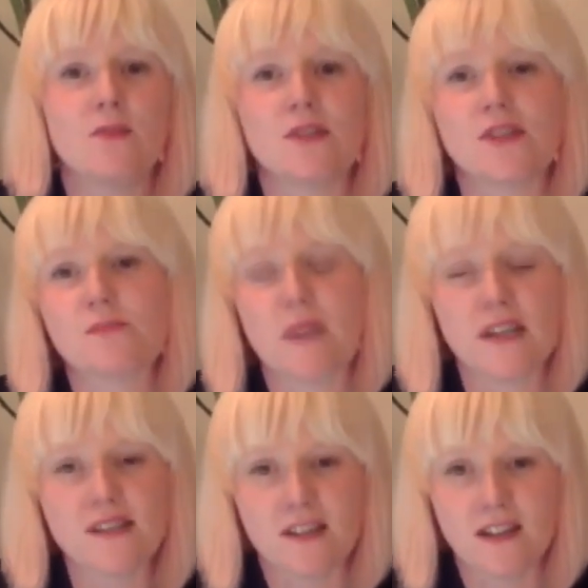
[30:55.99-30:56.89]
which is
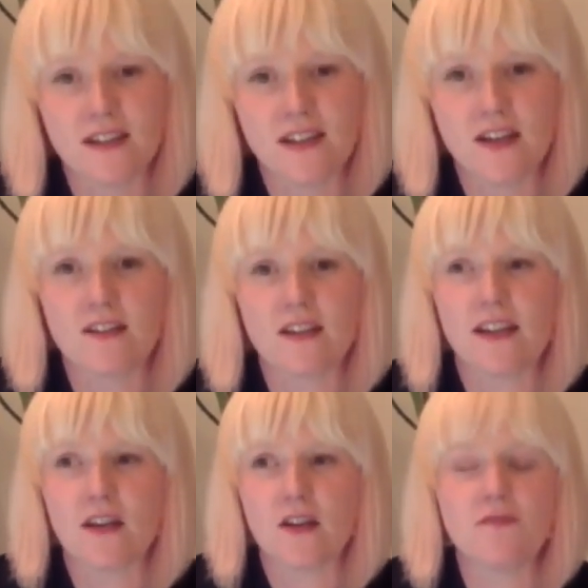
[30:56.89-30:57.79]
basically
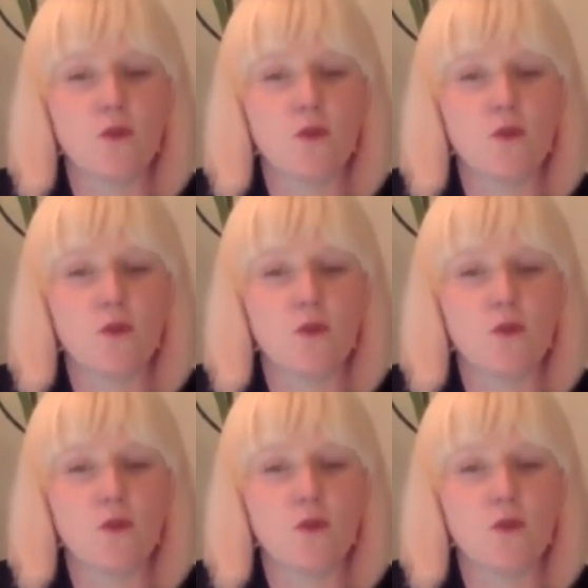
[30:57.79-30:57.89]
like a